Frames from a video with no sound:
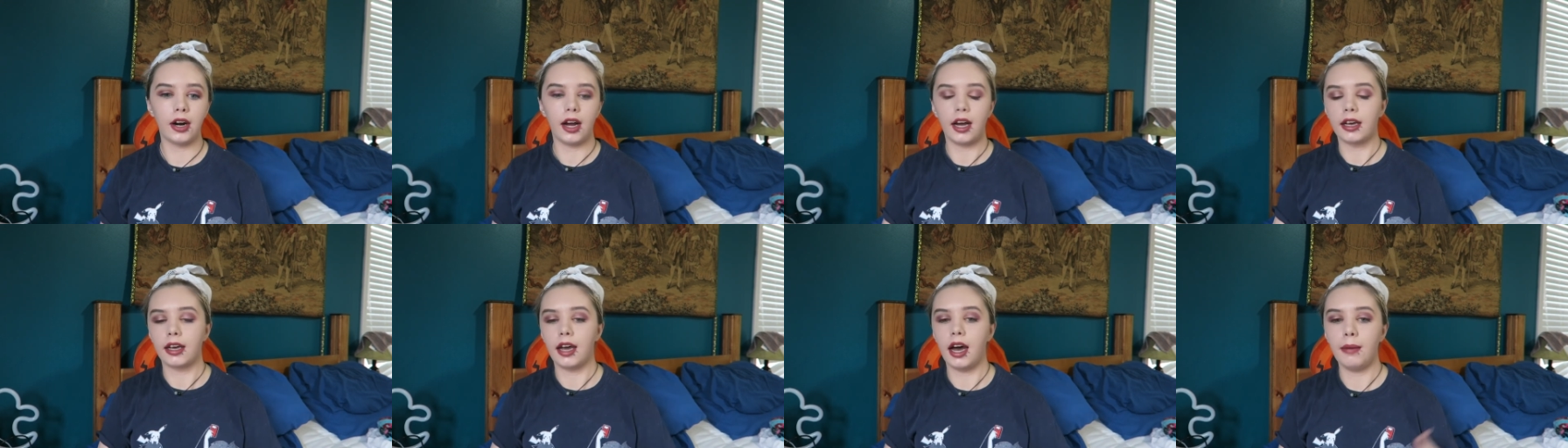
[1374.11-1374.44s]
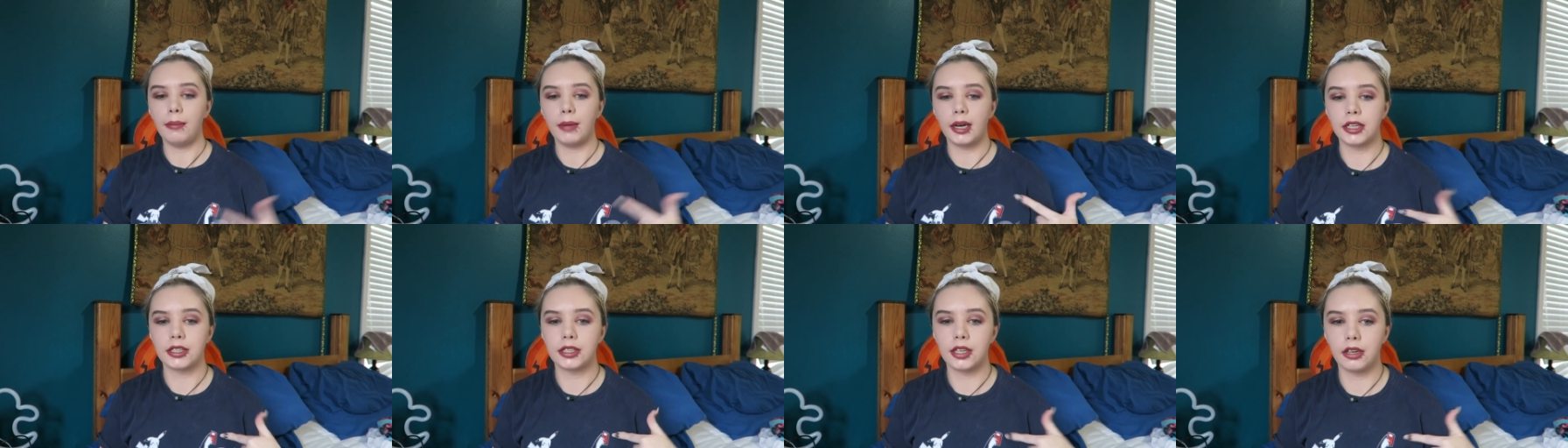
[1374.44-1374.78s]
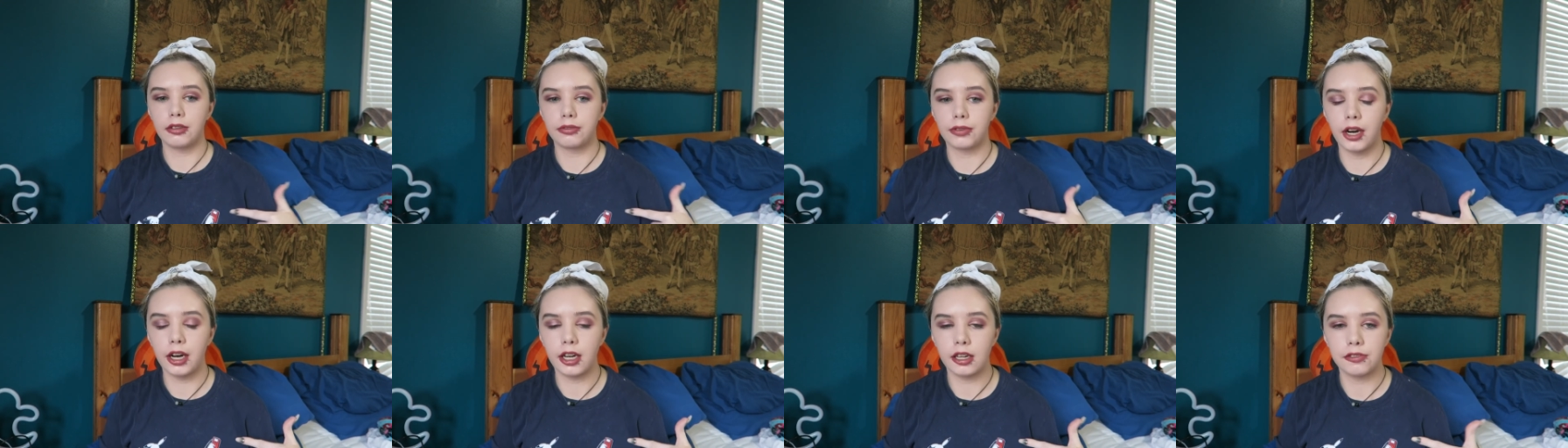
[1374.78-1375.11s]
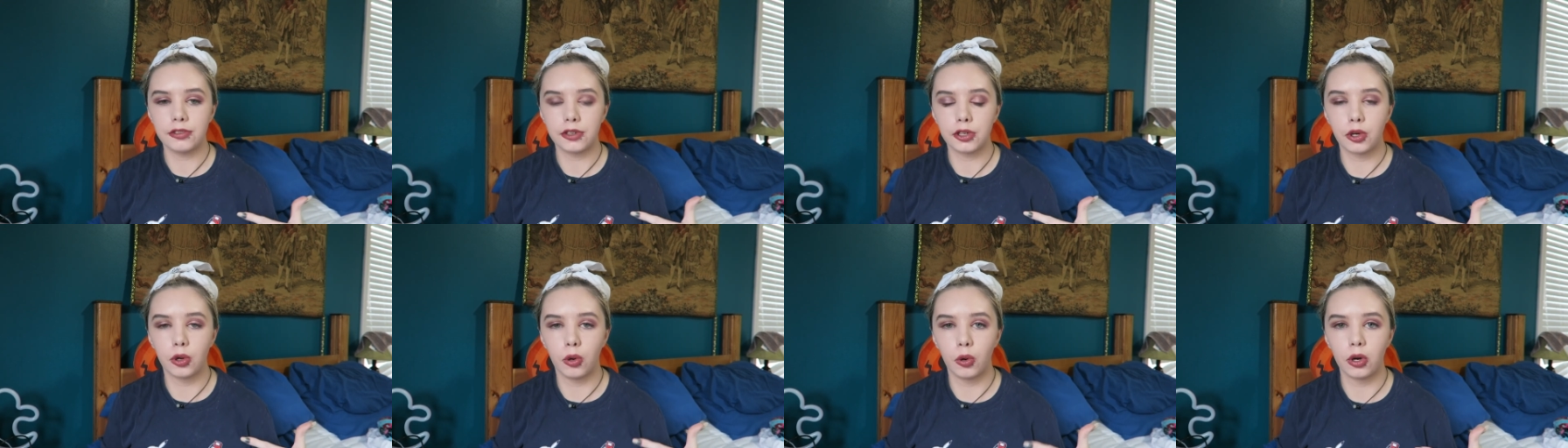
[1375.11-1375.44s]
I got myself ready
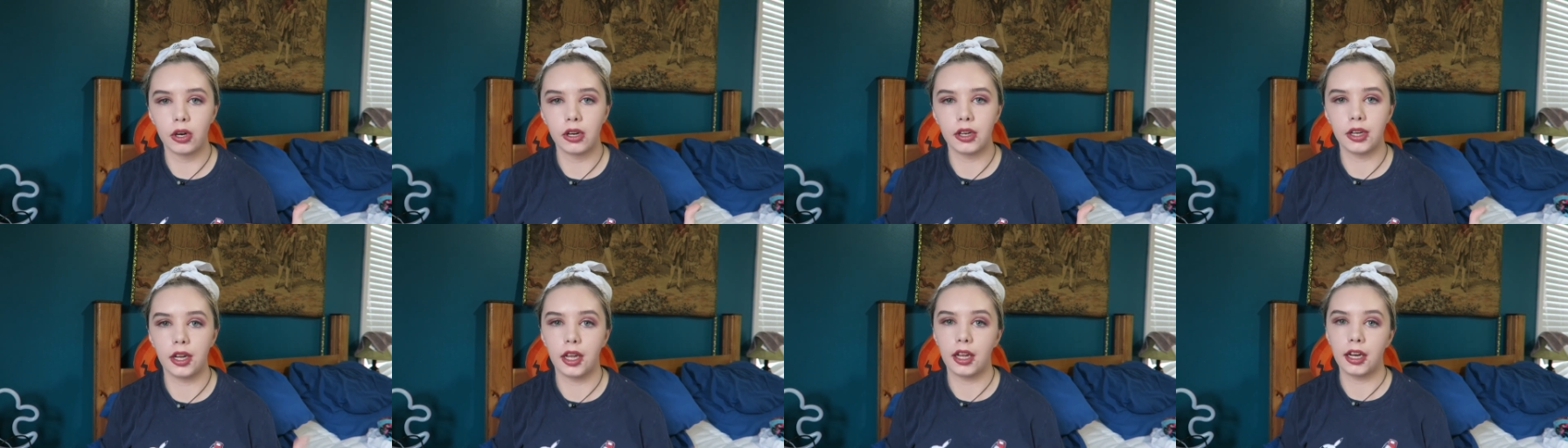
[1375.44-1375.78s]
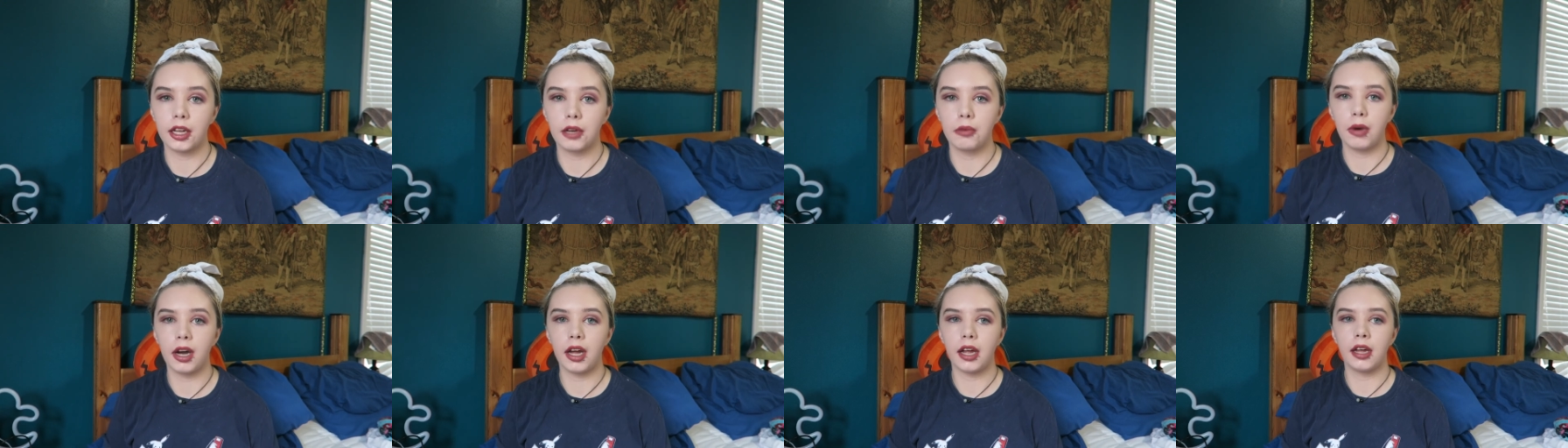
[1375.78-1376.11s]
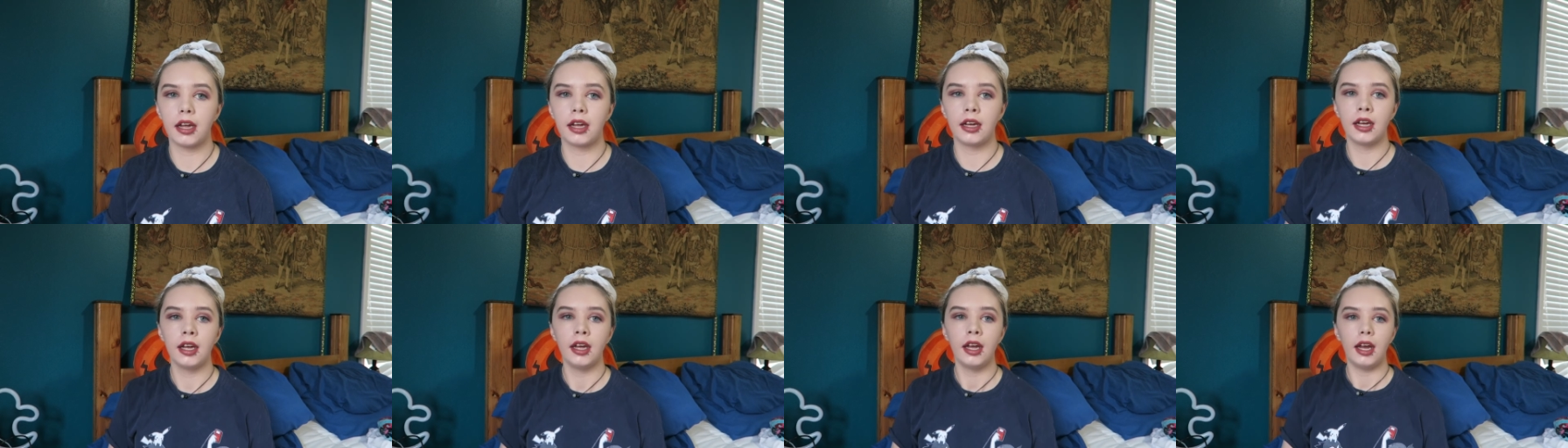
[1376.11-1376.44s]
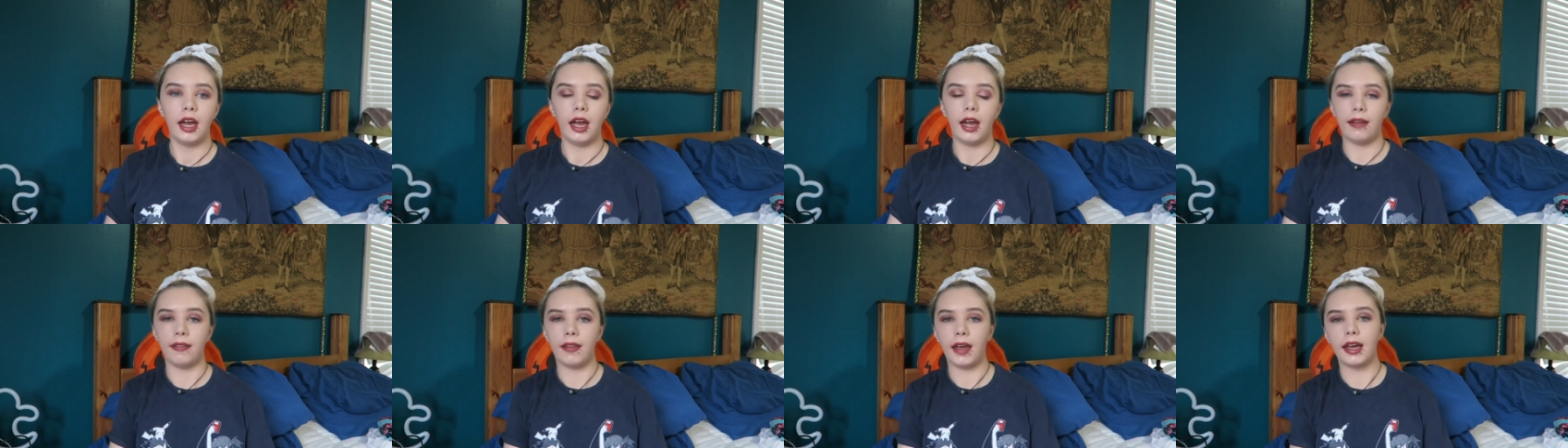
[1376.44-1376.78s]
for court anyway,
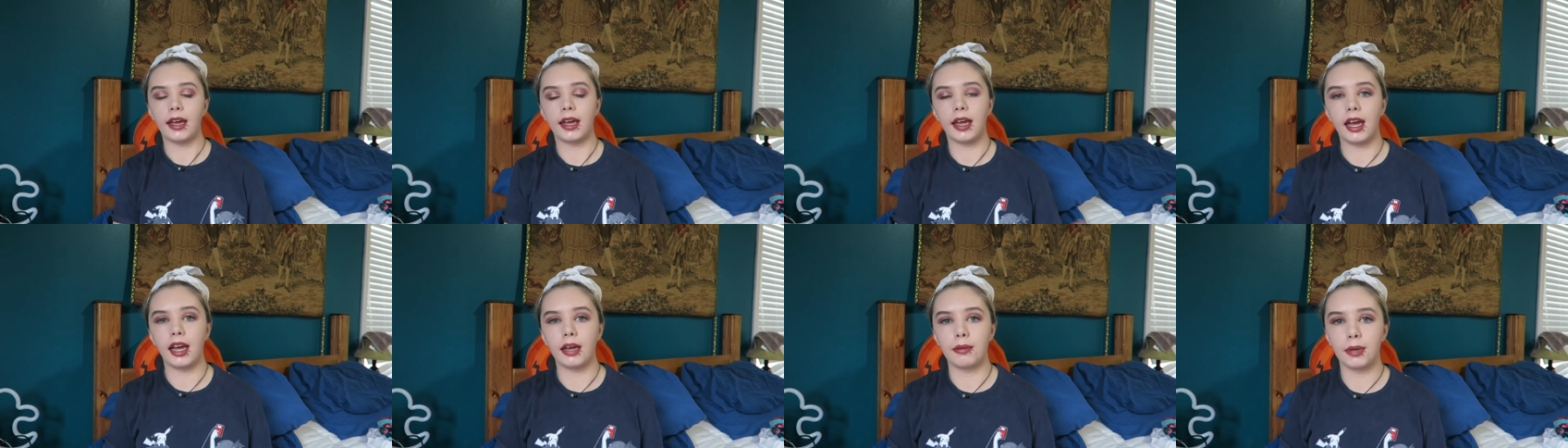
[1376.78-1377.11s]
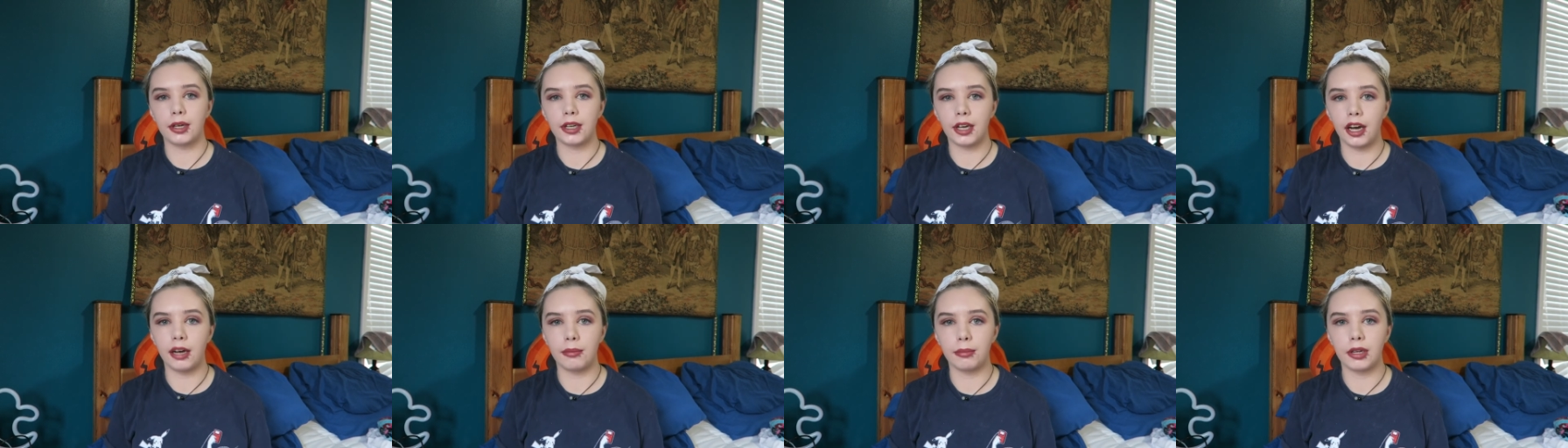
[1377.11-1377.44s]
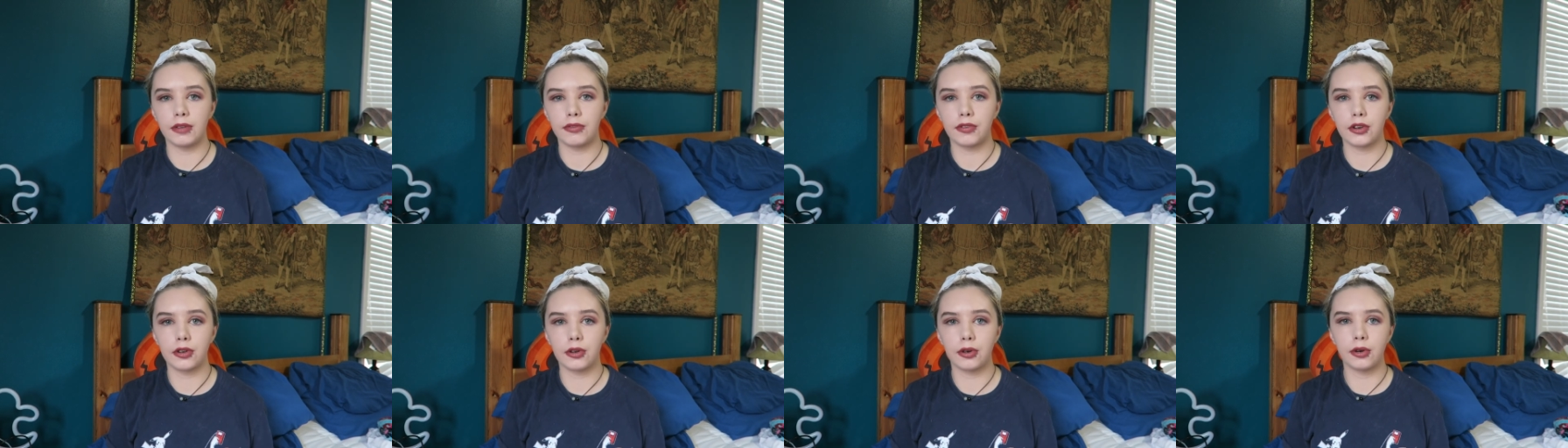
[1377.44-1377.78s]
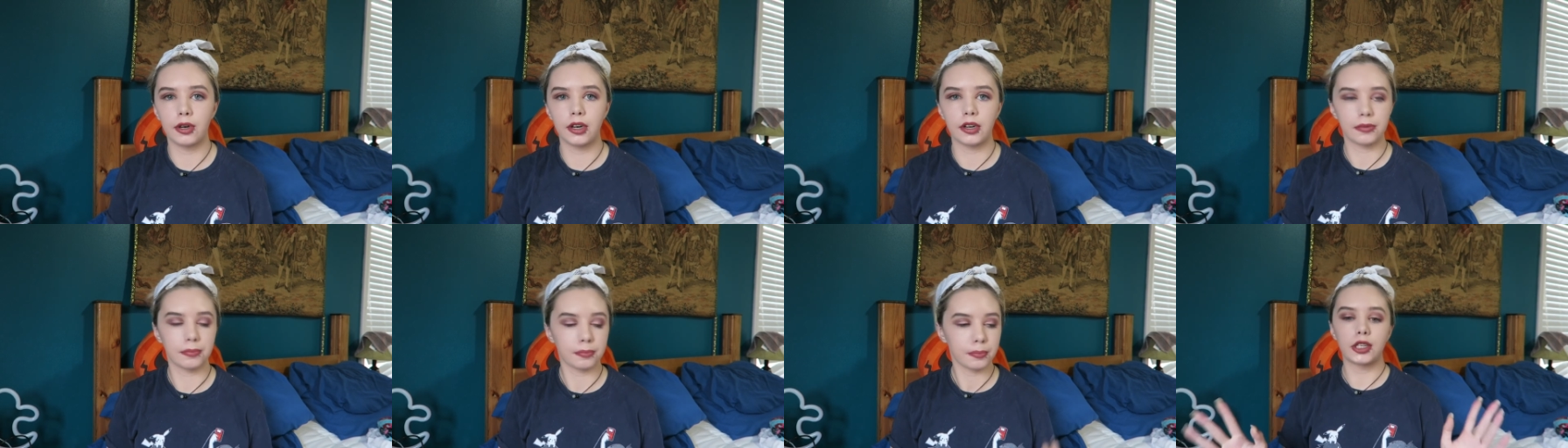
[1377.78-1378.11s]
and they came and got me for
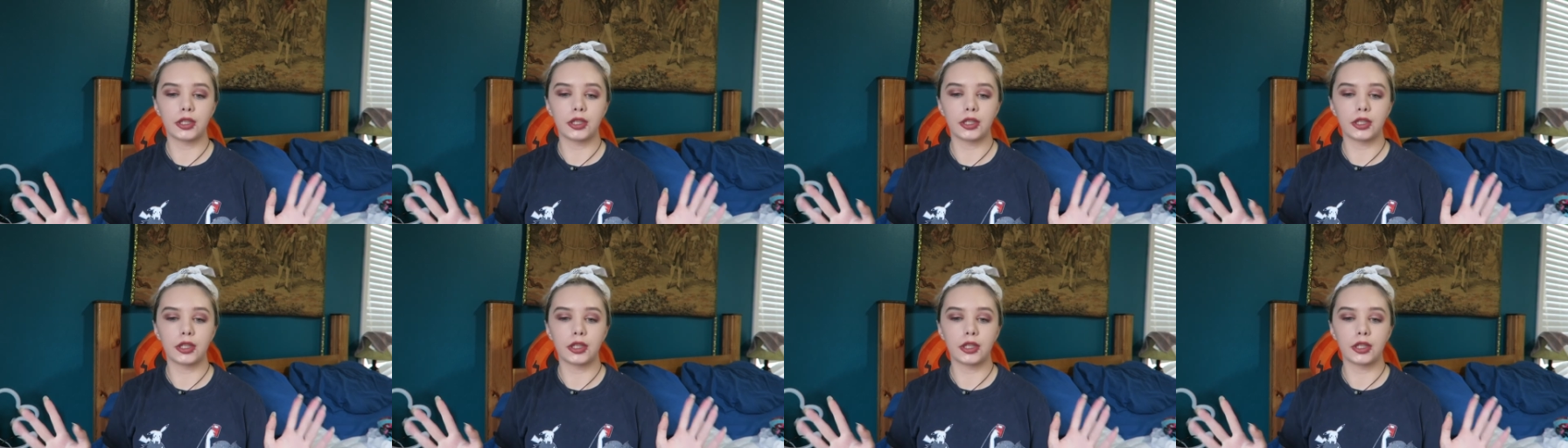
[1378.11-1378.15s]
court.